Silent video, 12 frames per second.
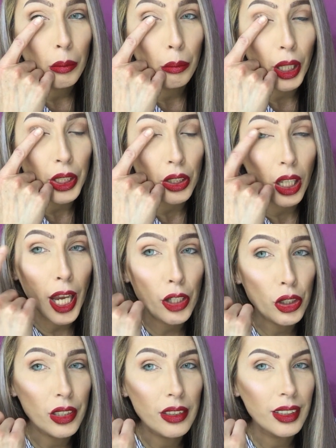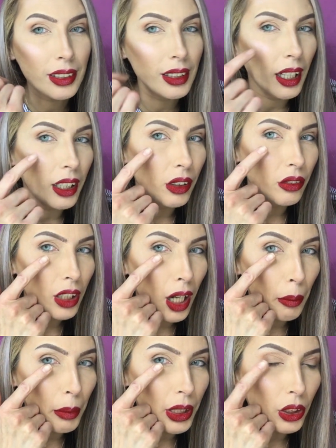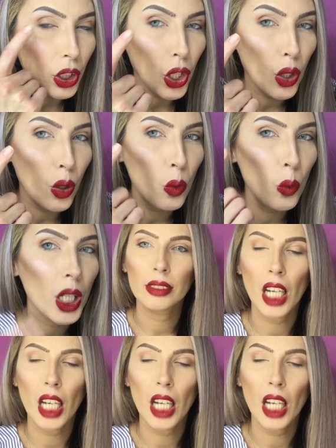much lashes that kind of come and go.